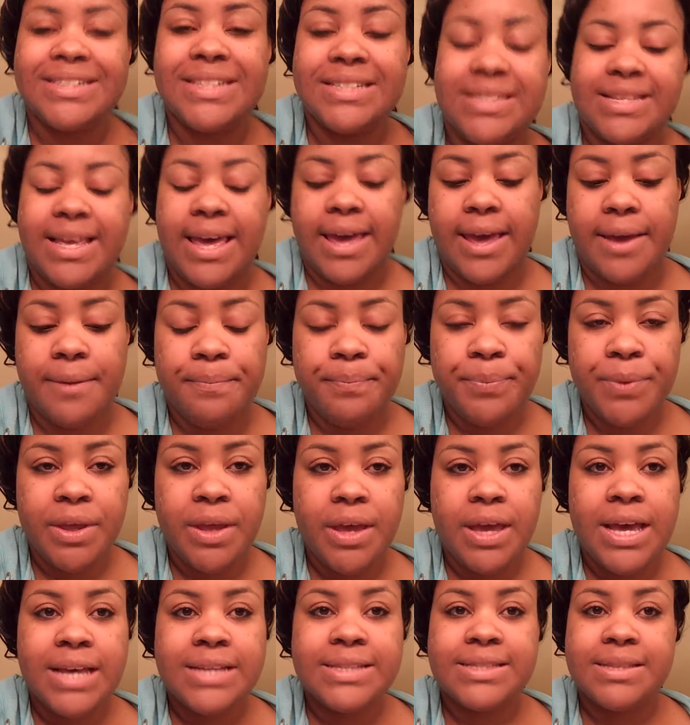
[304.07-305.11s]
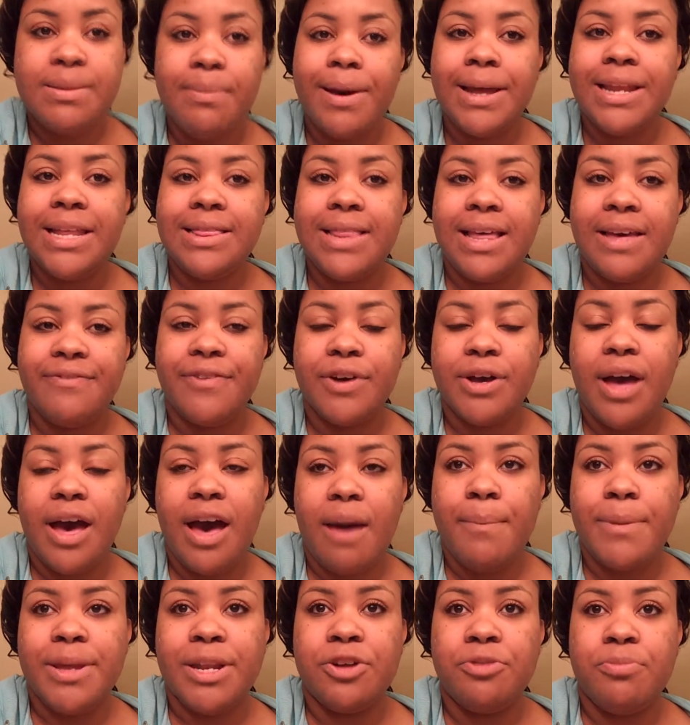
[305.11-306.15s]
to say somebody left a
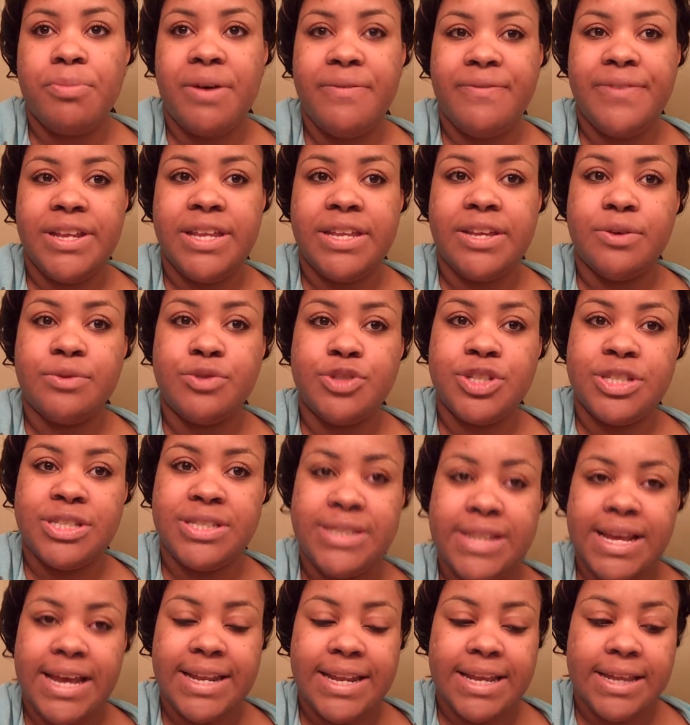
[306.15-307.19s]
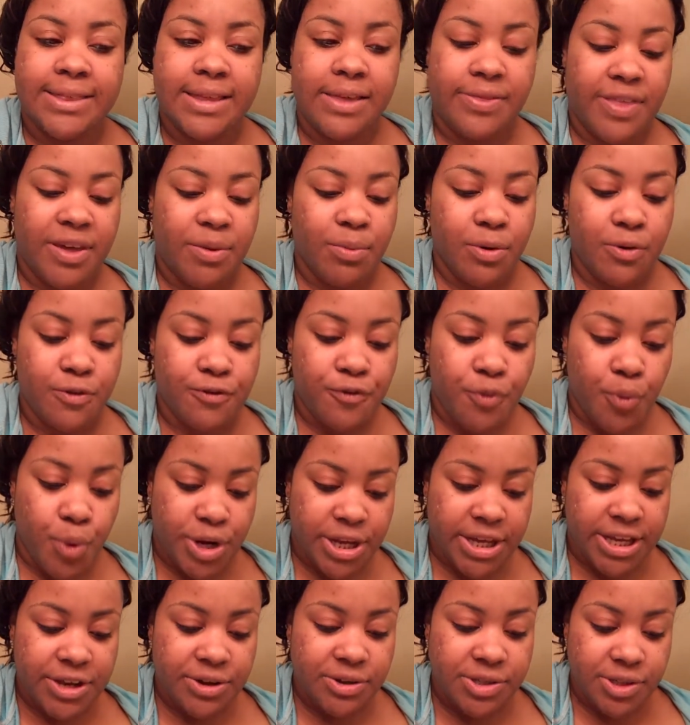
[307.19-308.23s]
comment on my video just stating that they were
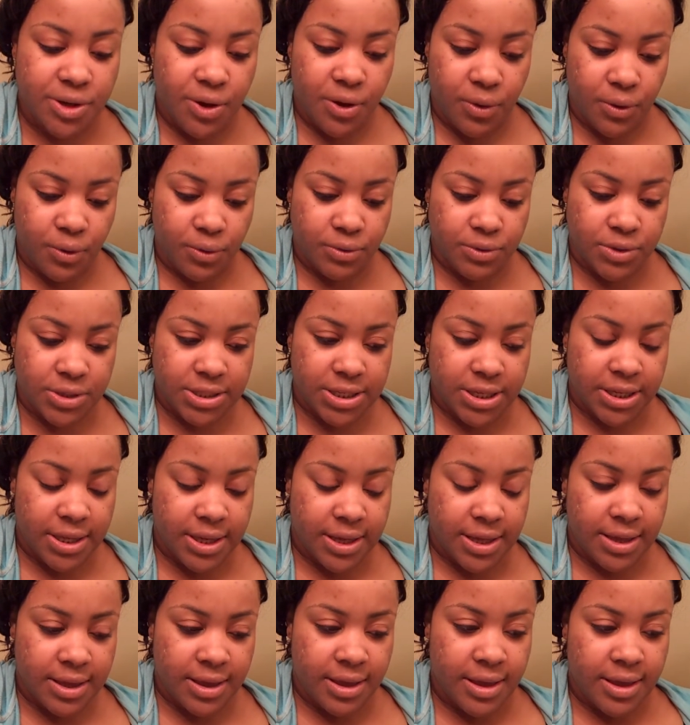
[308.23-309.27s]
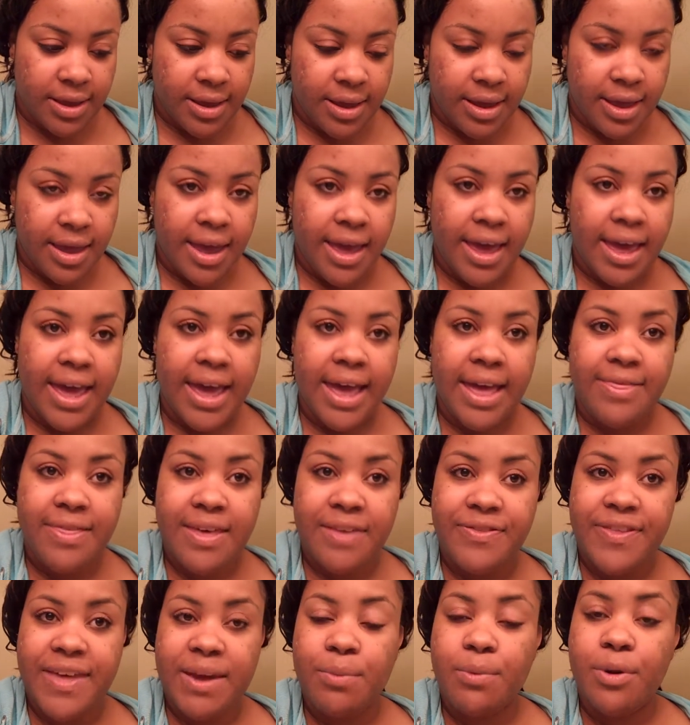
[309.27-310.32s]
40 years old and
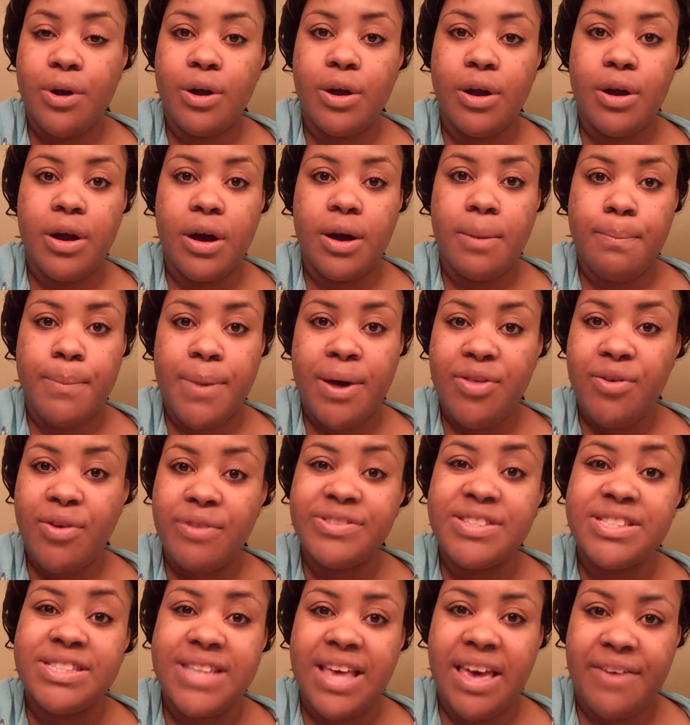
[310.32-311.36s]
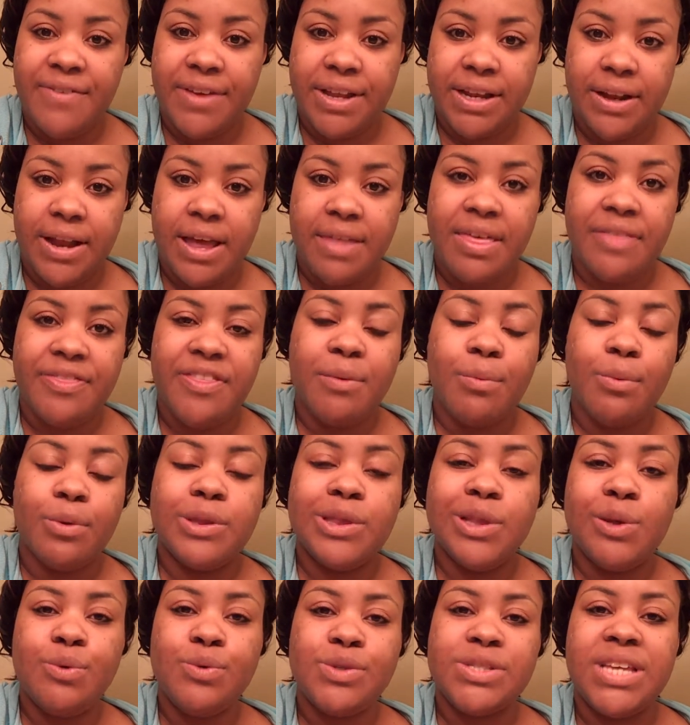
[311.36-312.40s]
that they were a mother of seven and that they were
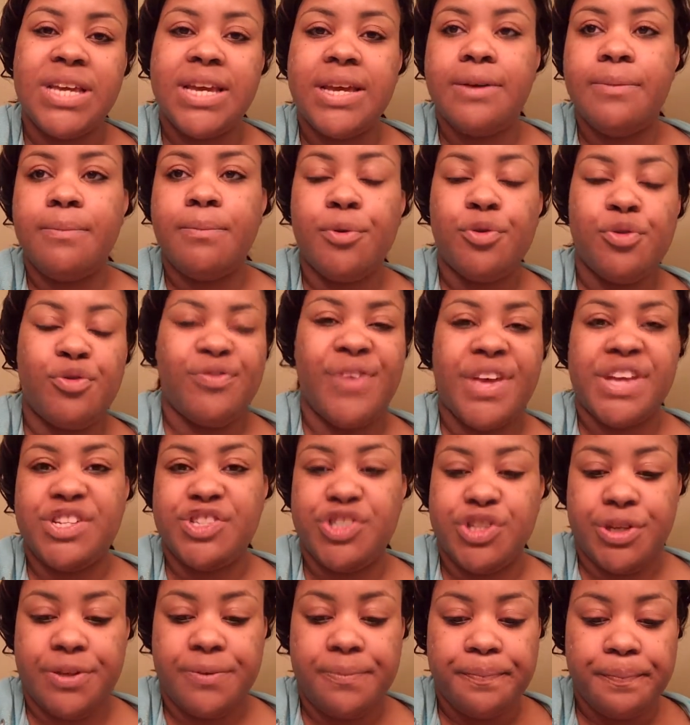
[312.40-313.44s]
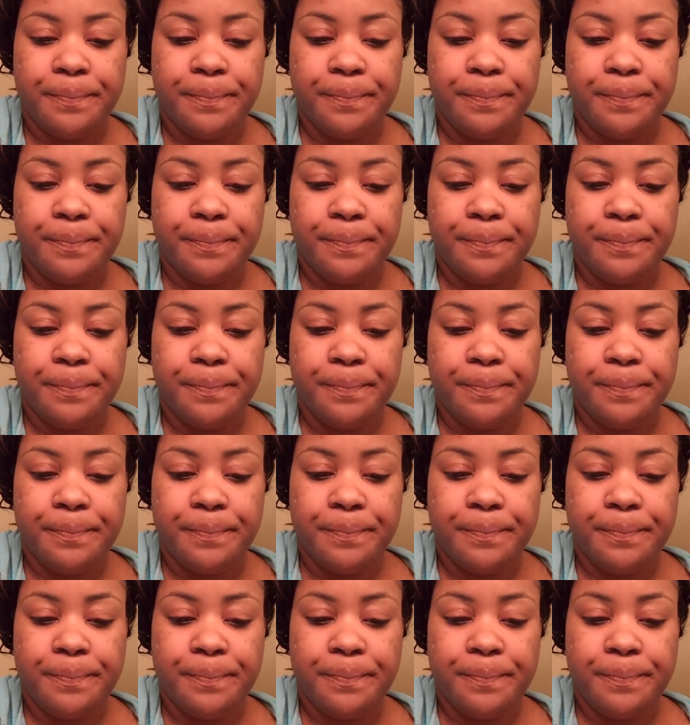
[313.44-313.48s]
losing motivation.